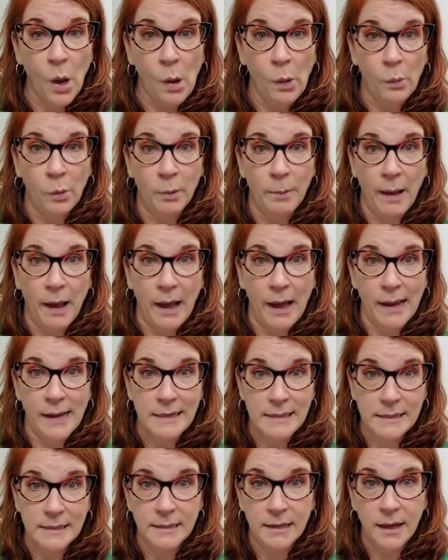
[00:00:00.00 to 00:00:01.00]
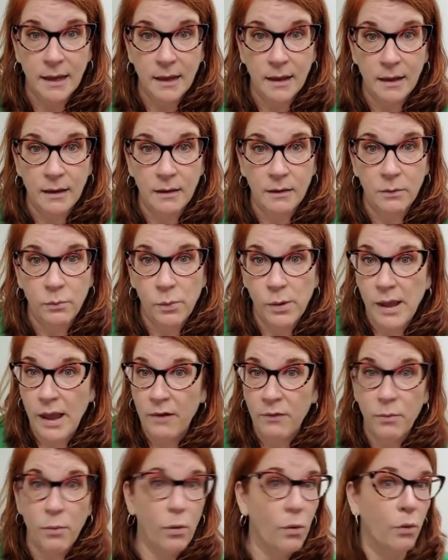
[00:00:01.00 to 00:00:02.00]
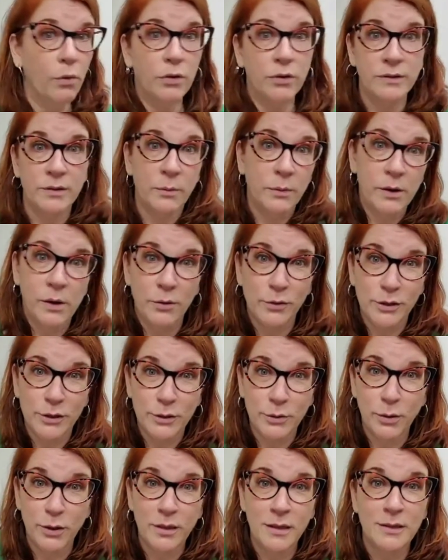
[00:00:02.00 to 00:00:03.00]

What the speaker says: we're behind and we have more orders than we know what to do with.